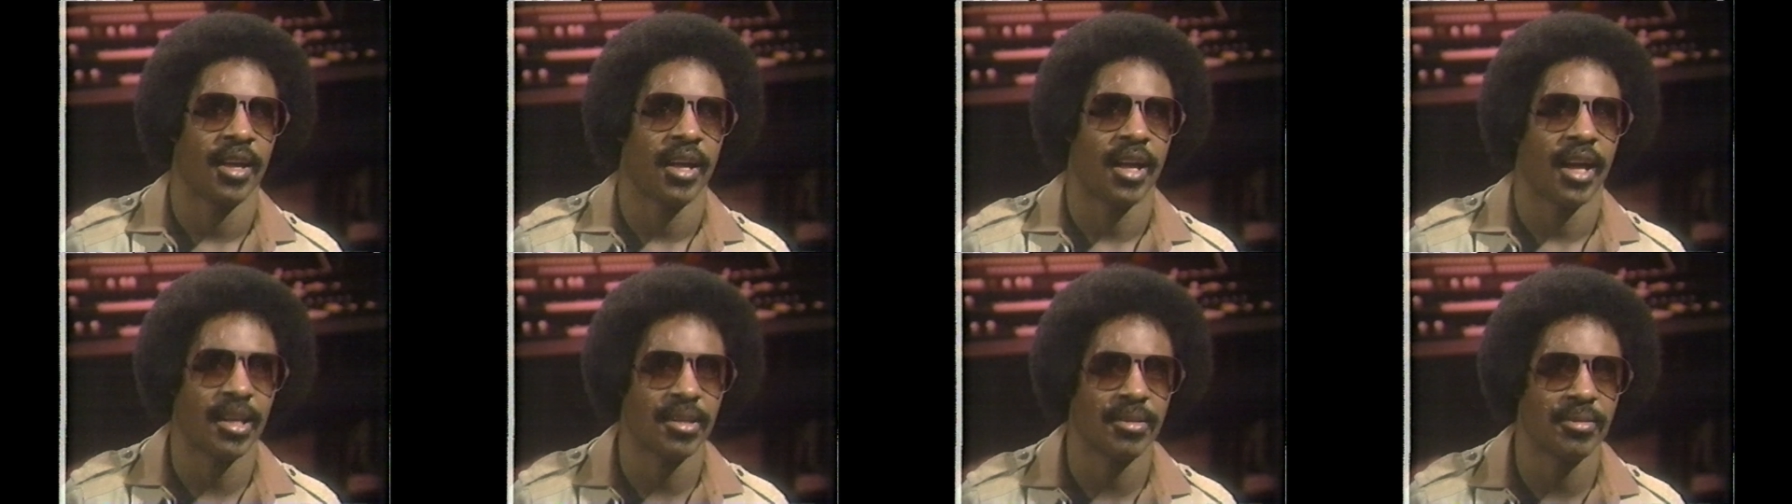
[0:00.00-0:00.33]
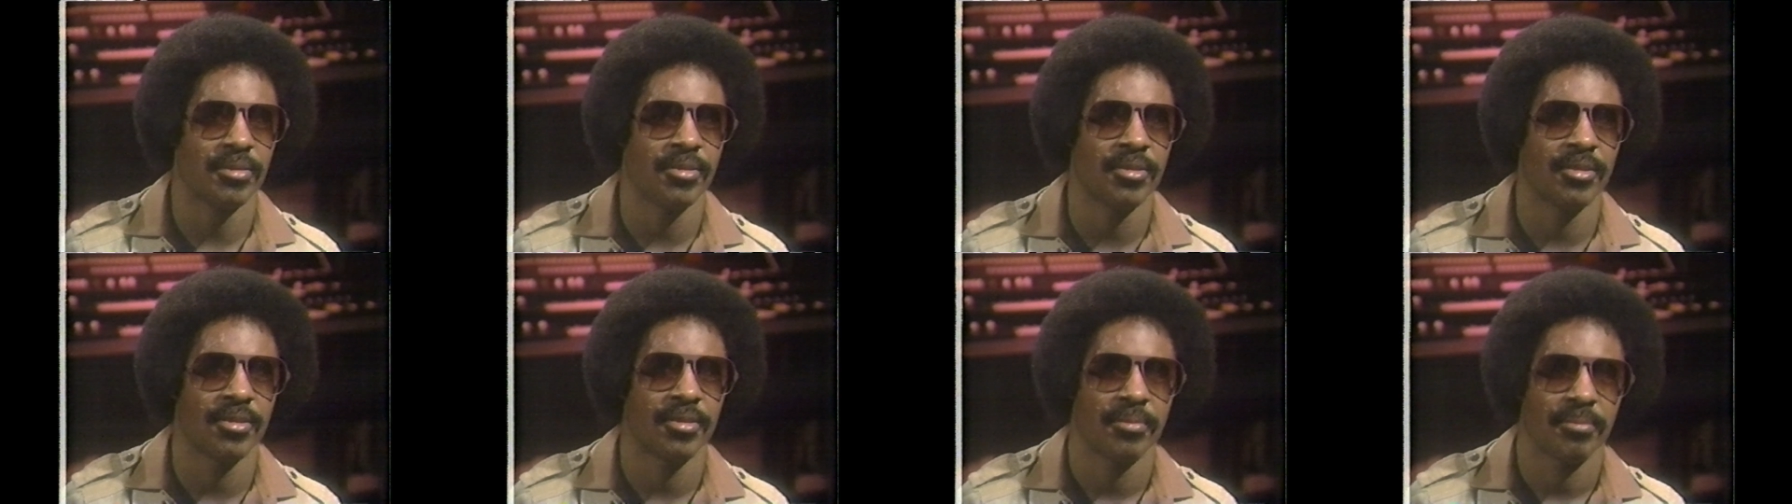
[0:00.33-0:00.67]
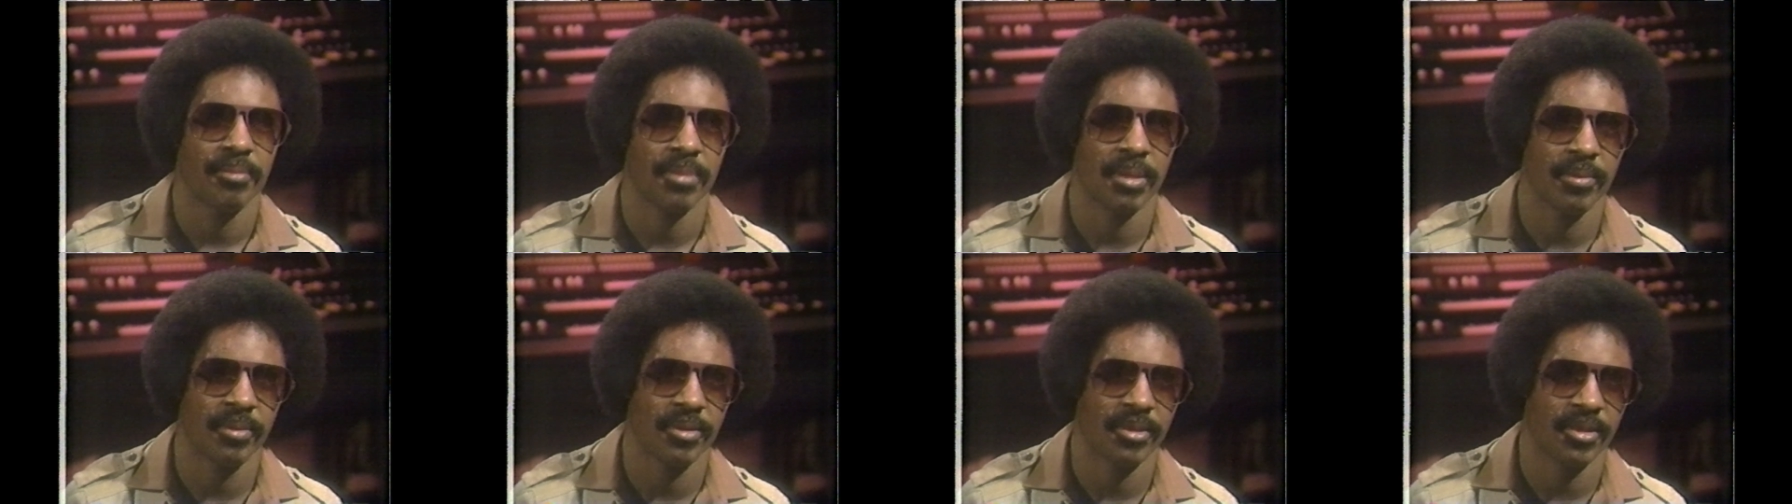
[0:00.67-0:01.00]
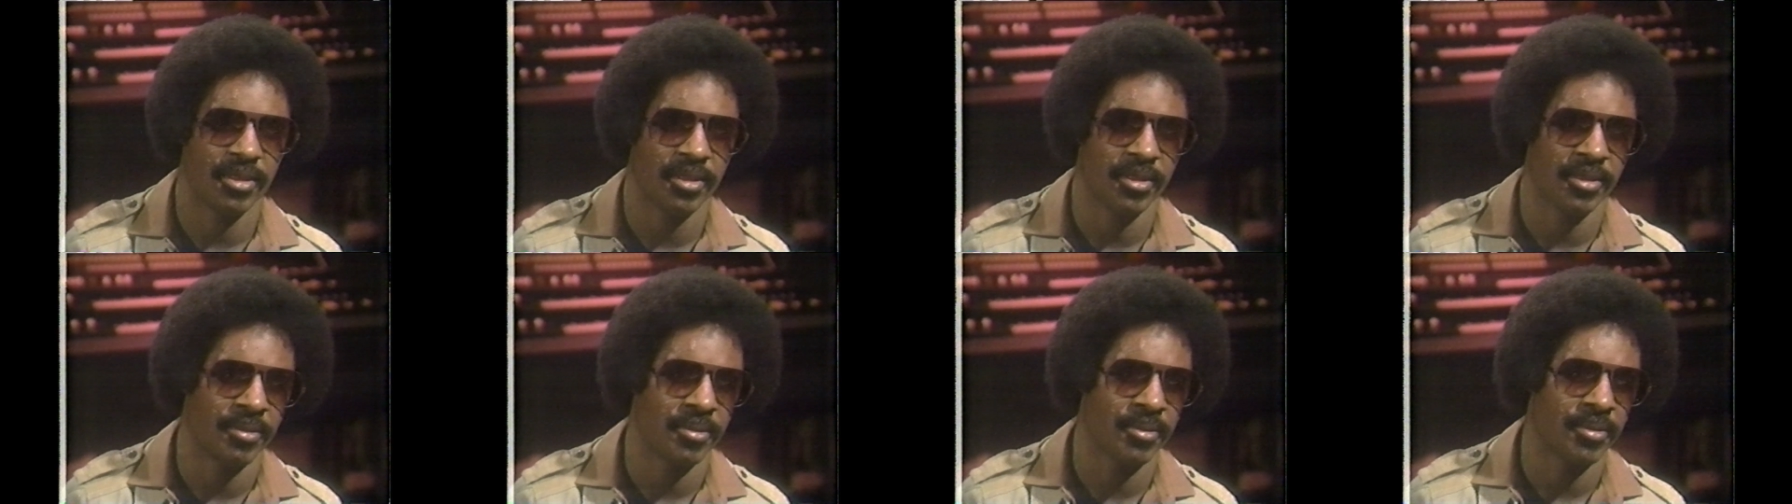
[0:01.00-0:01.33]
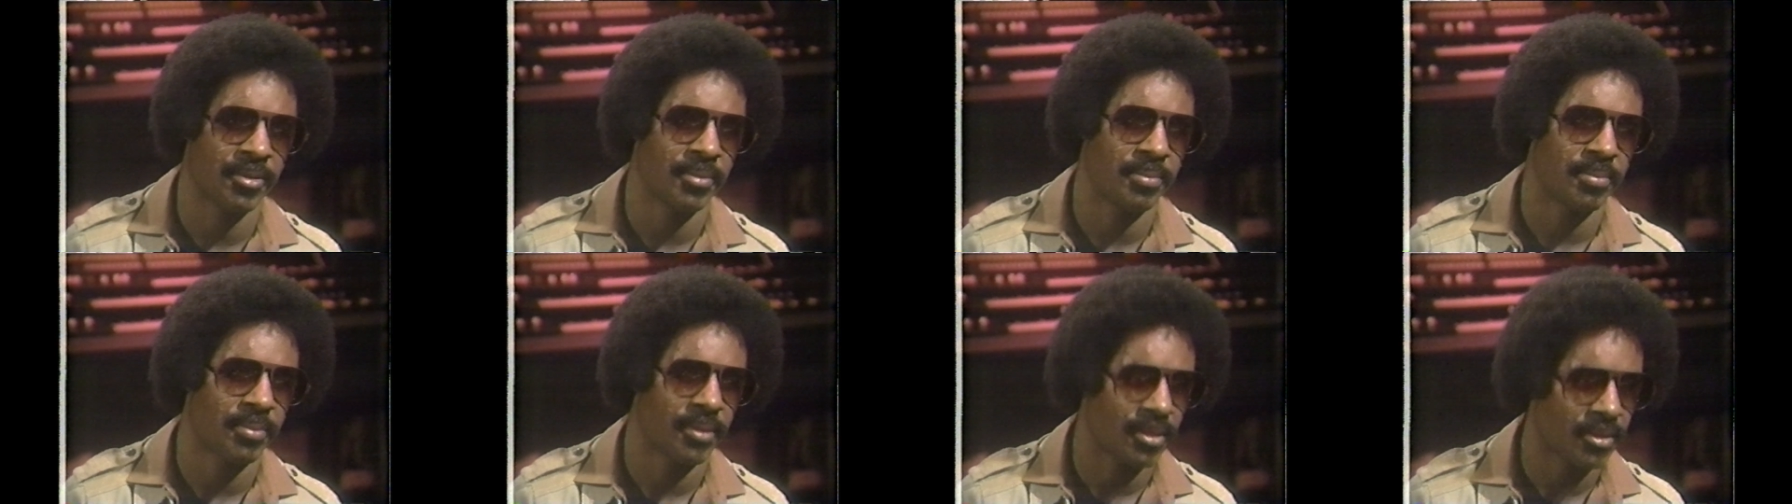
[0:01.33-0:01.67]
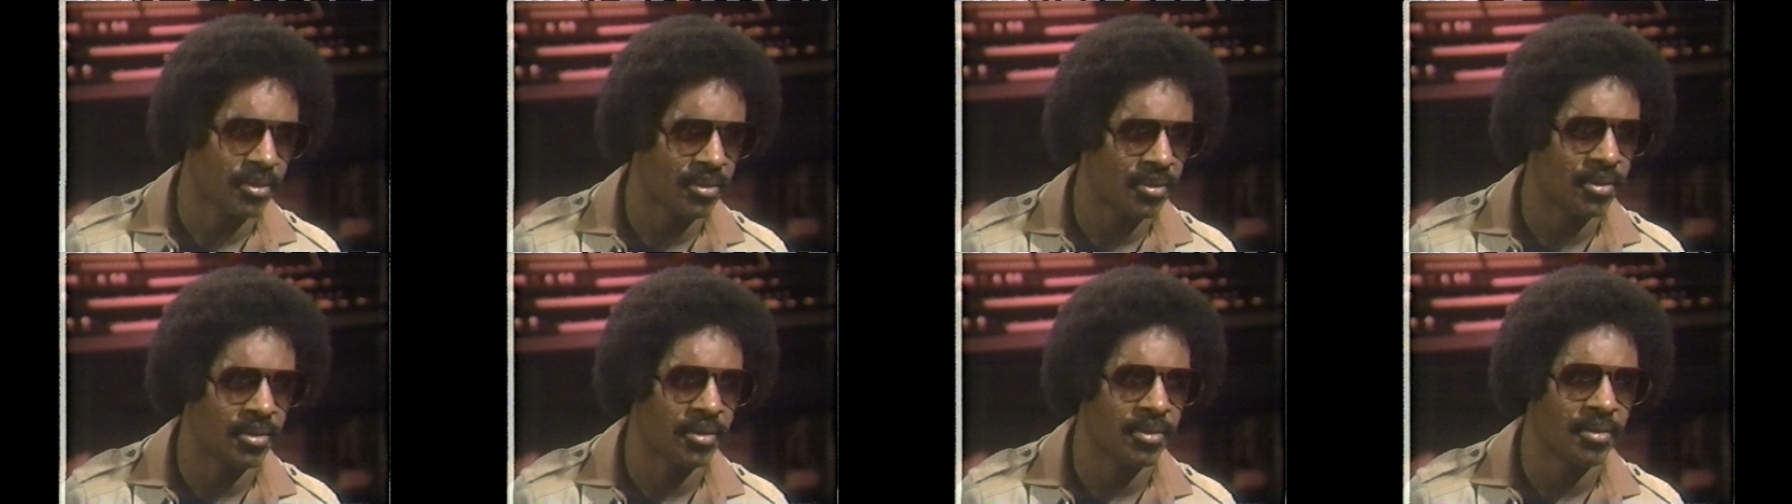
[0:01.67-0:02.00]
I don't know. Maybe to Europe. I
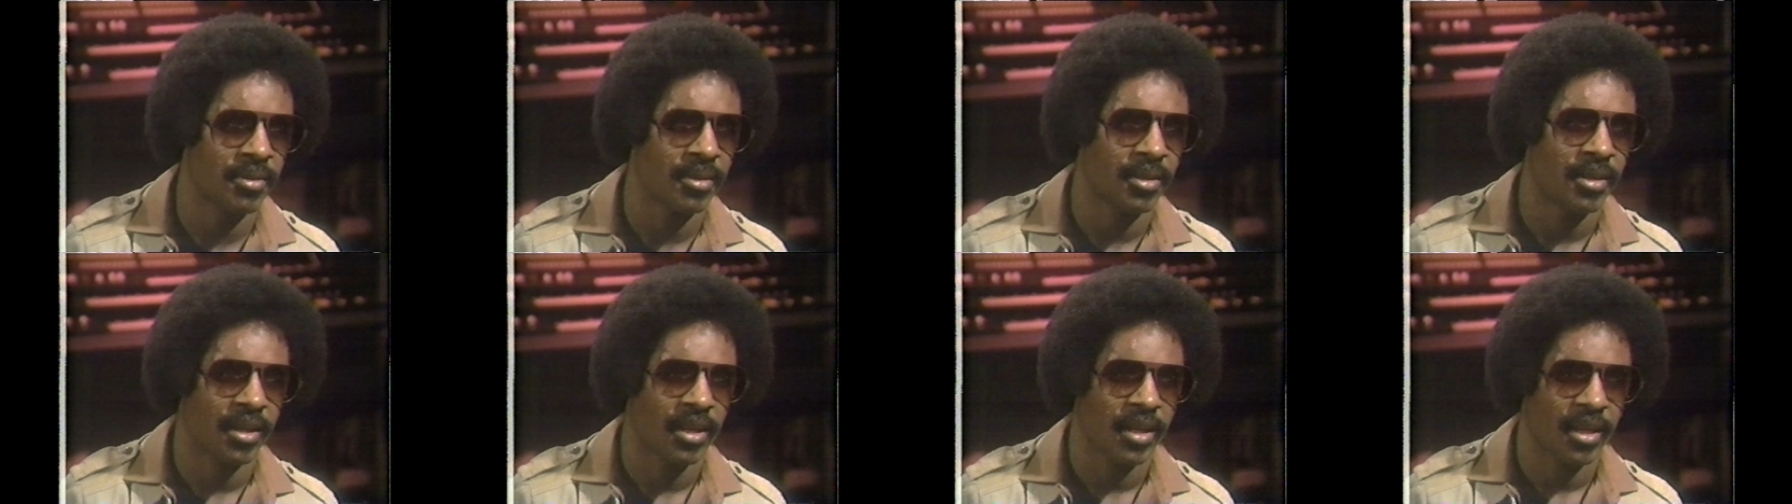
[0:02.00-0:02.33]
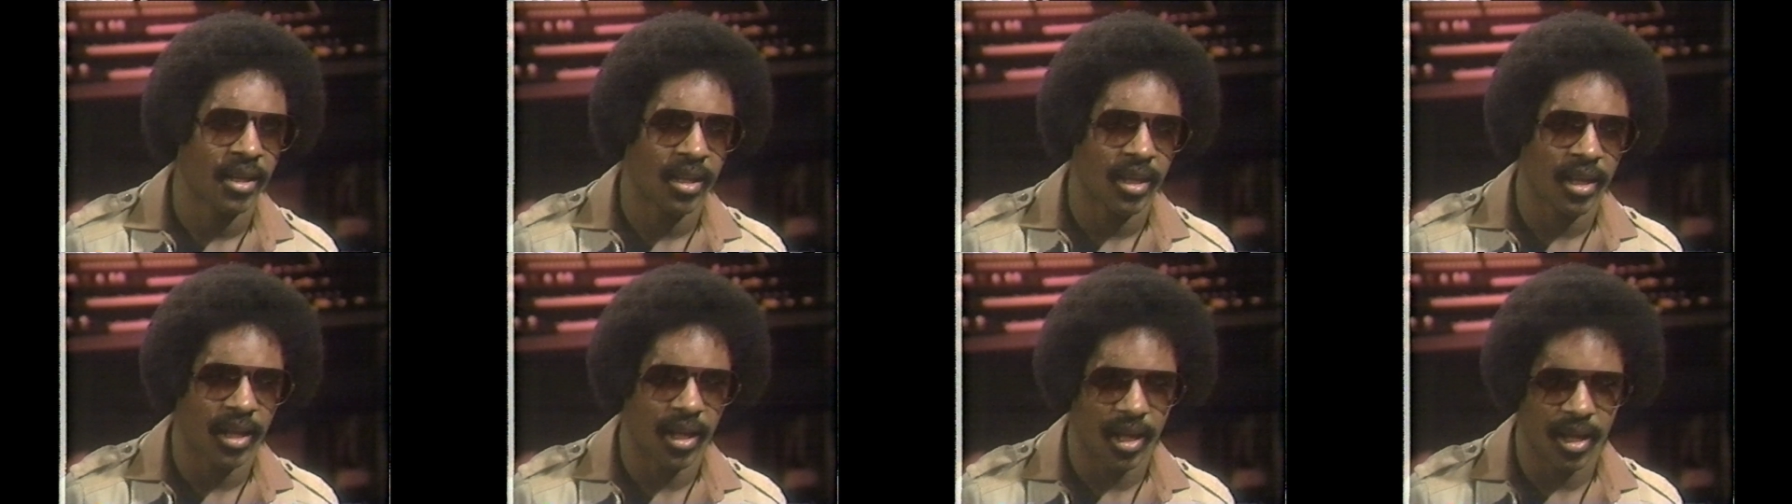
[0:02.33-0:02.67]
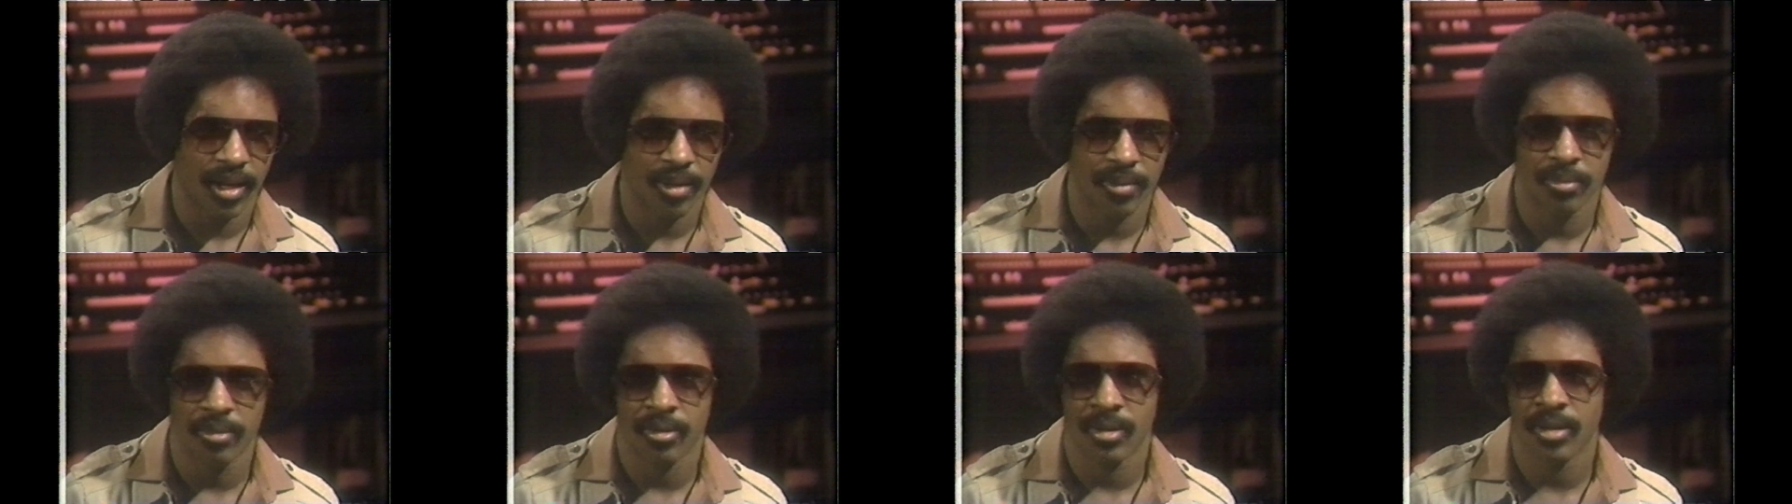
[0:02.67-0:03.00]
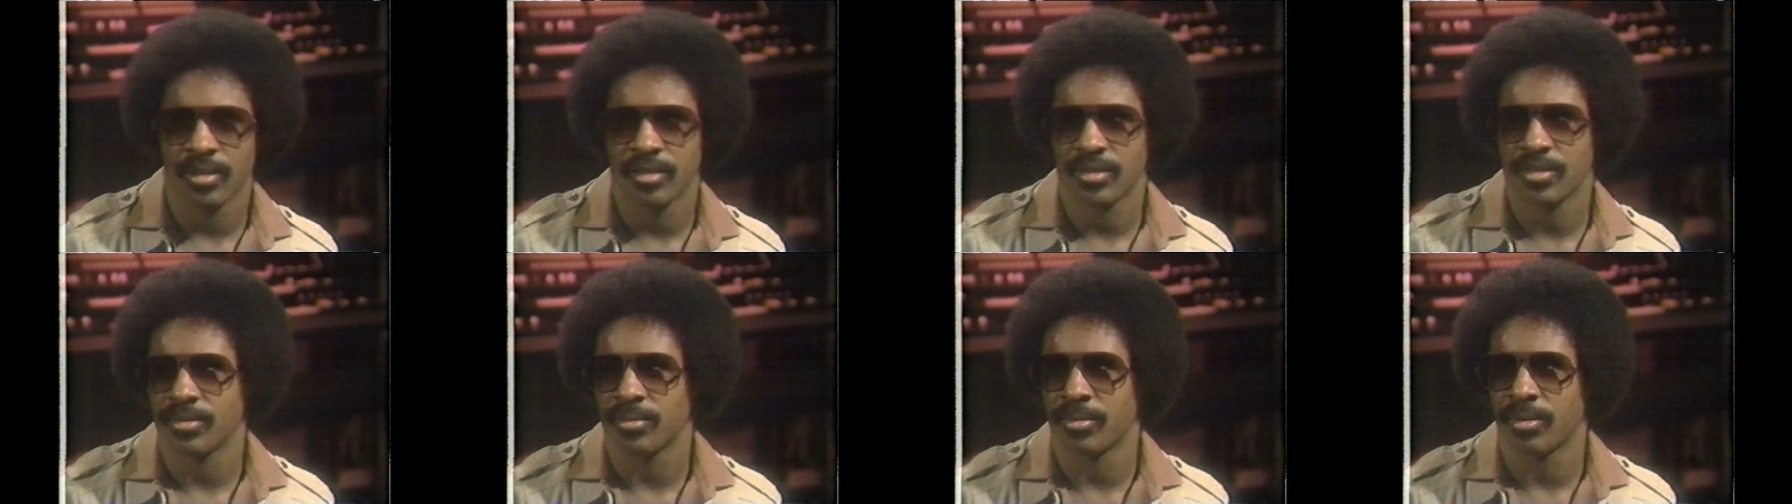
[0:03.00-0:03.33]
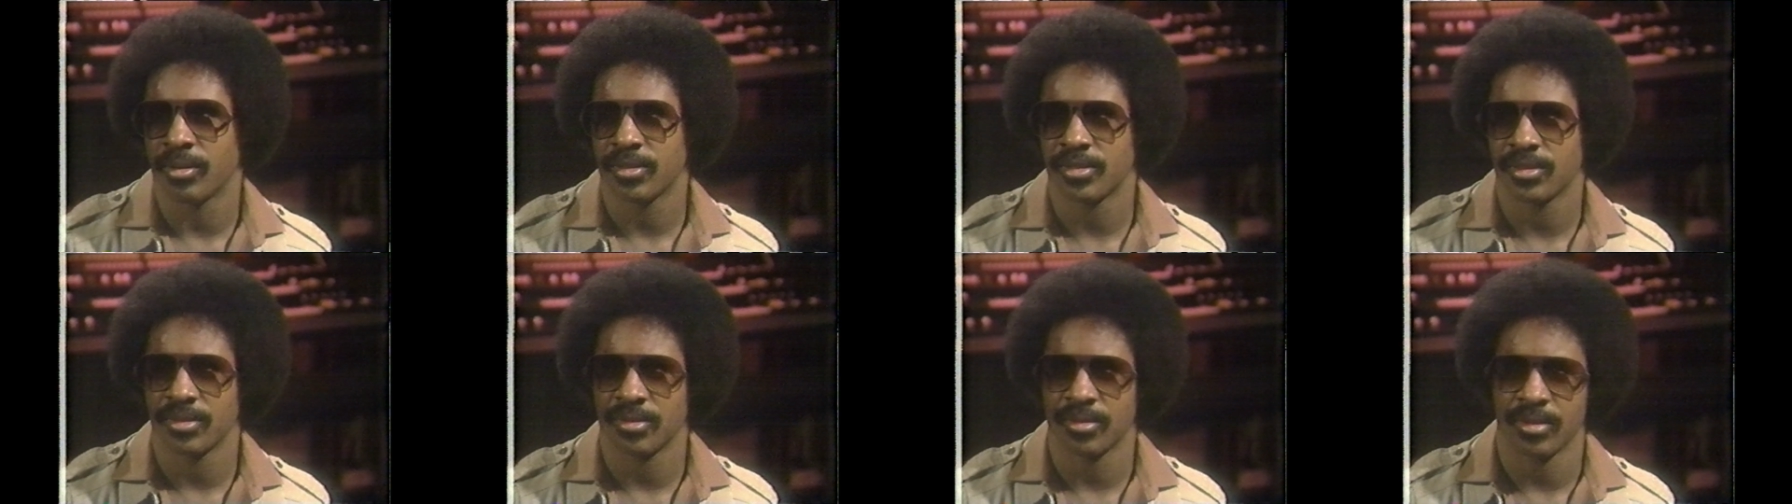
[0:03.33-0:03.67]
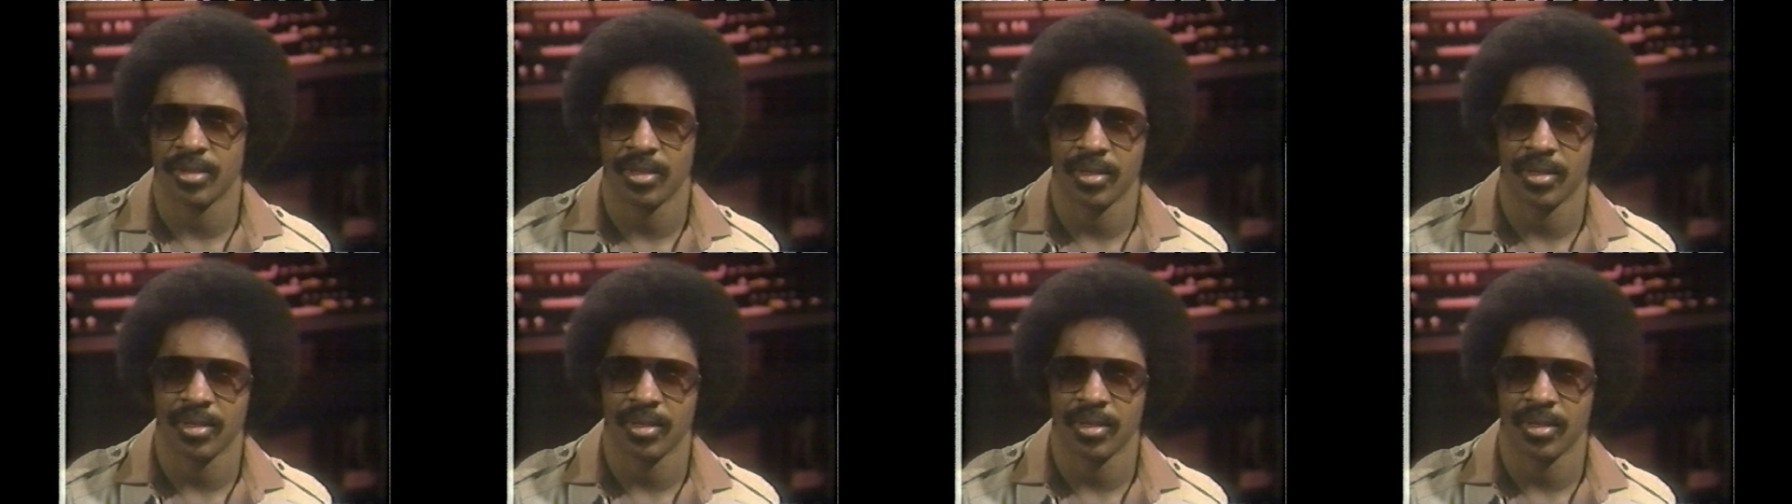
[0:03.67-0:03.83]
don't know. Mm. I want to also go to